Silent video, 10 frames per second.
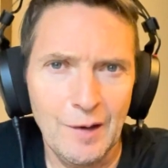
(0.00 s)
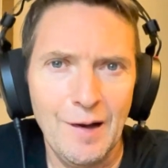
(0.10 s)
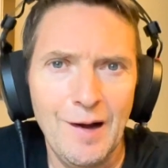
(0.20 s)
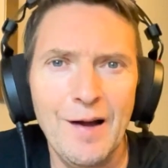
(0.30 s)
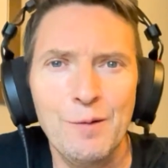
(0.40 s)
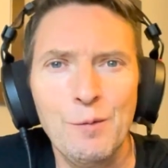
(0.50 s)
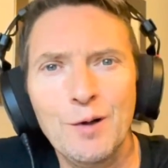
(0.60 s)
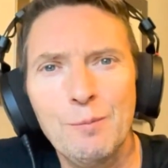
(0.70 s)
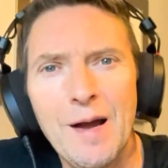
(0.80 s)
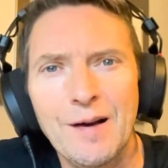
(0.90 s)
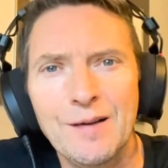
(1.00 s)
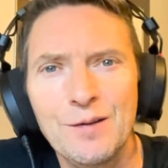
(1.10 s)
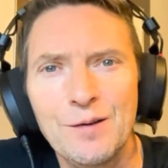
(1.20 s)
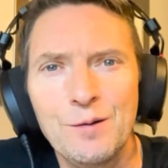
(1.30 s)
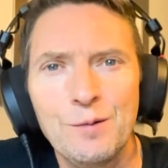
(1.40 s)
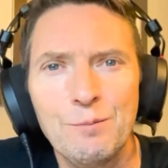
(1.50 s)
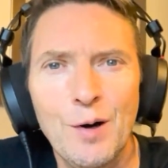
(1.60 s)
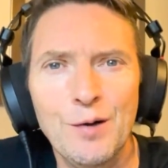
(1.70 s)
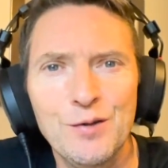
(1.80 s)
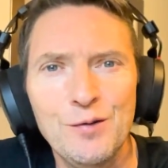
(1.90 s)
Hi, welcome back to
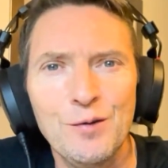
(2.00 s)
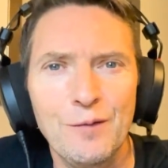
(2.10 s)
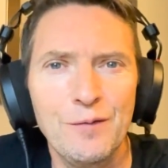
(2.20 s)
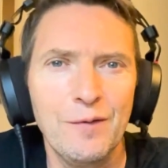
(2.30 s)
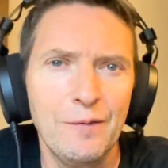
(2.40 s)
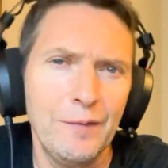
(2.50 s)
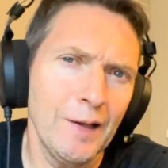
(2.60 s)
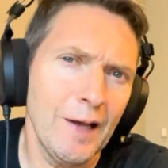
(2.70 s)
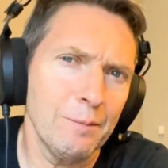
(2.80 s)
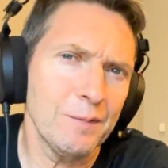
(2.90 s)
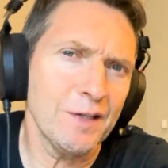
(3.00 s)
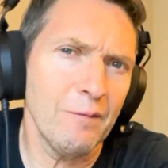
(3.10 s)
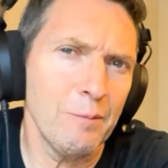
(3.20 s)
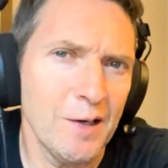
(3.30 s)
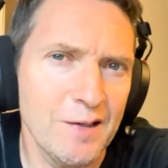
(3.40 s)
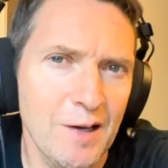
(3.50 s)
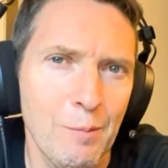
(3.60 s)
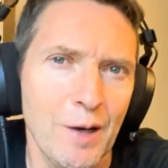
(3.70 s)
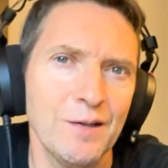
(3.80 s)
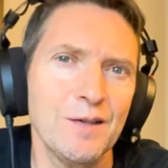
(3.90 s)
part two of Phil Adams' 7 Minute
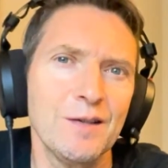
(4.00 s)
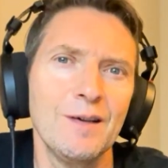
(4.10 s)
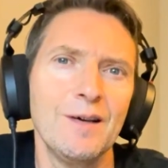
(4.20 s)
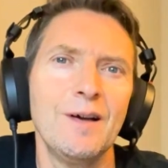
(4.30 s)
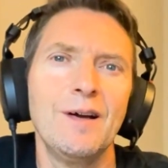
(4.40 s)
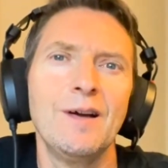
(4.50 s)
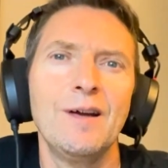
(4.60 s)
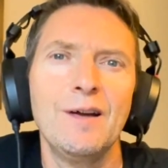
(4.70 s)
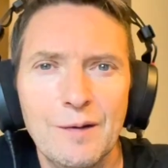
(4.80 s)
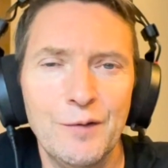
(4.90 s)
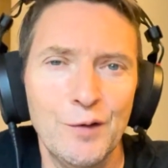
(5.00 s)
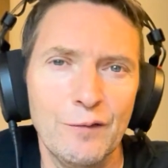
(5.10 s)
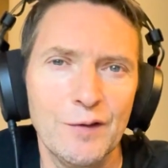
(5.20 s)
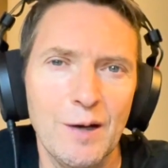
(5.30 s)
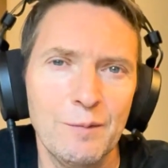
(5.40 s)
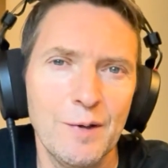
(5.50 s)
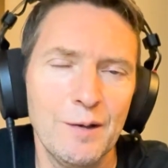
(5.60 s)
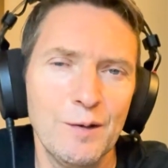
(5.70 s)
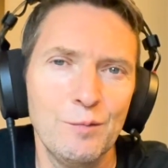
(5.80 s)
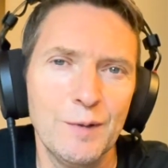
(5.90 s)
Soundbites. If you do have time, then
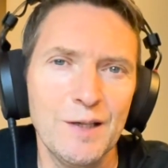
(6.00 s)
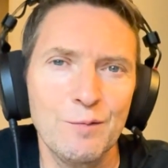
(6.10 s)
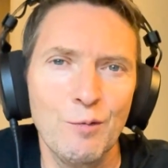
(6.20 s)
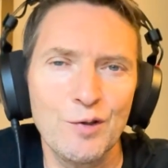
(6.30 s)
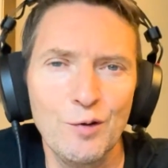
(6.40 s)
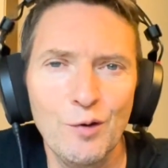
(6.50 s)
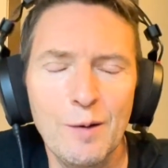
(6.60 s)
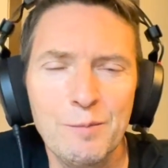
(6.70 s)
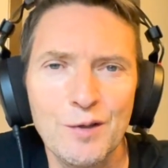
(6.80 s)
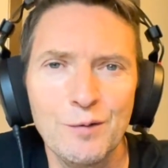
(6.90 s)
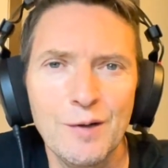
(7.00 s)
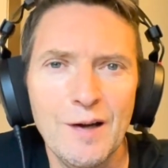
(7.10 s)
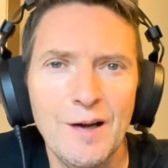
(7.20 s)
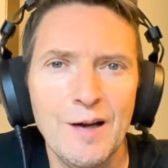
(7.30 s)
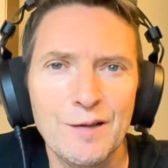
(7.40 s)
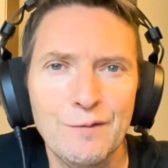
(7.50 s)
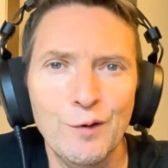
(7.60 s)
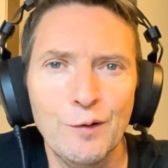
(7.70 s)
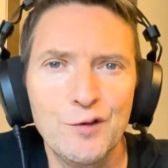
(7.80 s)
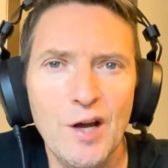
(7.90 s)
do please watch the whole episode. It's full
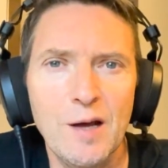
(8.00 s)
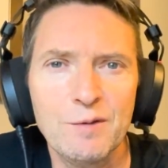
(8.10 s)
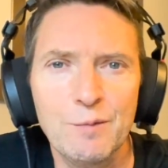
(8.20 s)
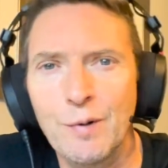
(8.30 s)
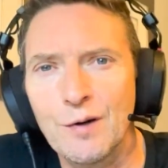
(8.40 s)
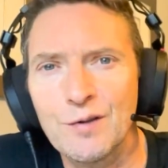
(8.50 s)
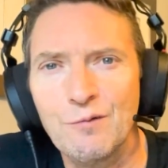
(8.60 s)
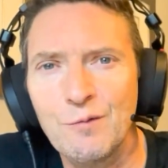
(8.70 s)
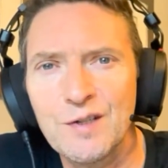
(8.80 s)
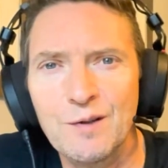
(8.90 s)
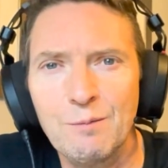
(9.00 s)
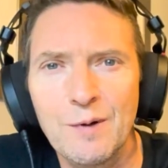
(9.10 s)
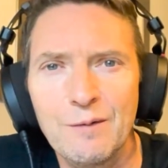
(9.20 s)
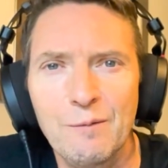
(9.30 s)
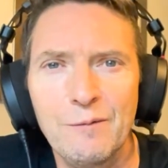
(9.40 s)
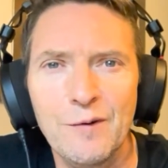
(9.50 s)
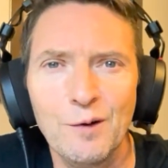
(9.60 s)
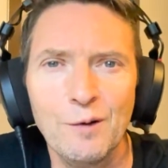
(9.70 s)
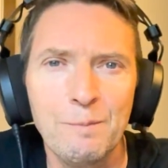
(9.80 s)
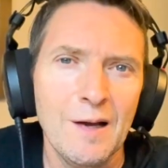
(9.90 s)
of gems and pearls of wisdom from Phil.
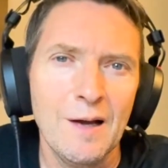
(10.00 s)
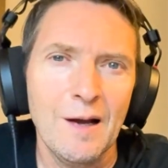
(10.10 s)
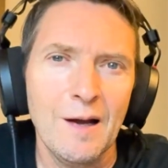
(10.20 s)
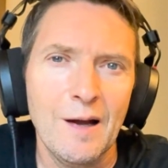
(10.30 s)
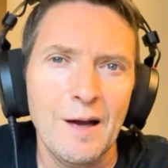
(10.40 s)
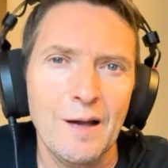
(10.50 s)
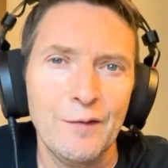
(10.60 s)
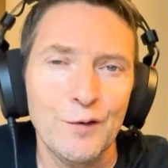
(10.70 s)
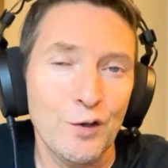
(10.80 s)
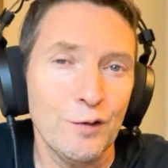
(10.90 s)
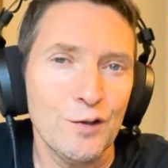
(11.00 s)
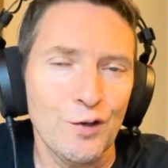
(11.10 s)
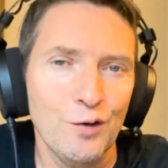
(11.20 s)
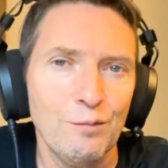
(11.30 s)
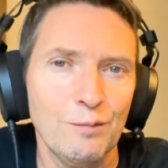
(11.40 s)
And if you're enjoying the show,